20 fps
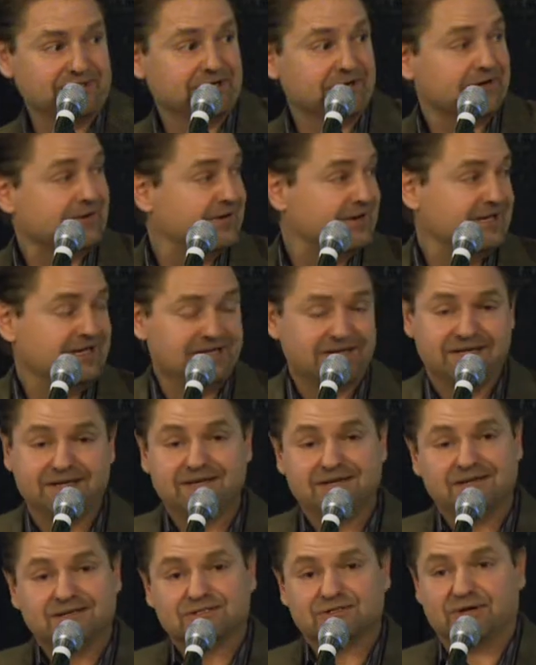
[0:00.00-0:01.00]
you're
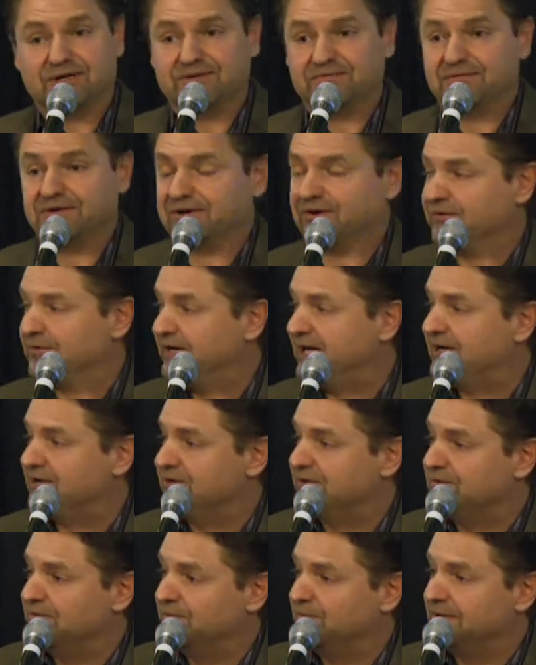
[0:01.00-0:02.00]
trying to figure out how
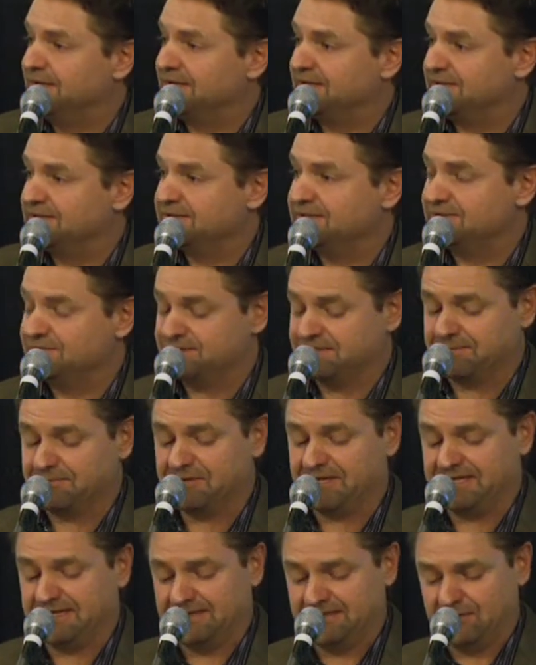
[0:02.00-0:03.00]
to do
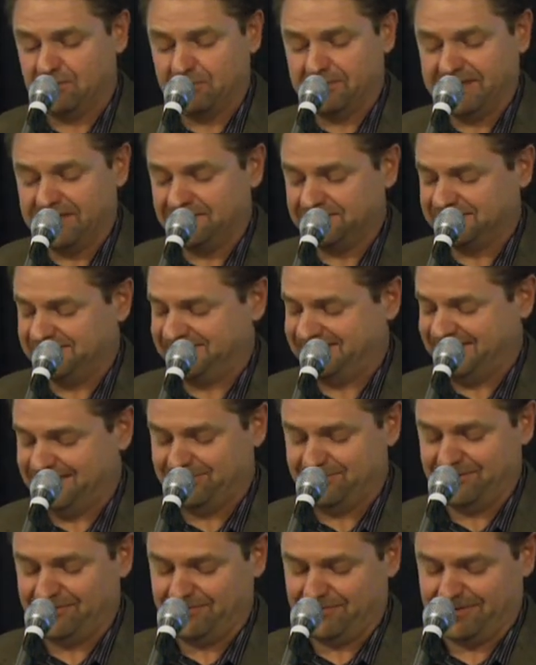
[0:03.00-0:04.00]
something nobody else has
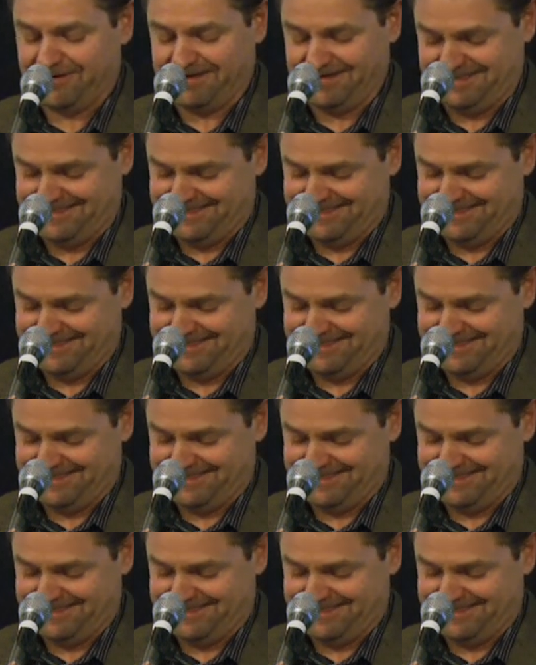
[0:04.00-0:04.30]
done before.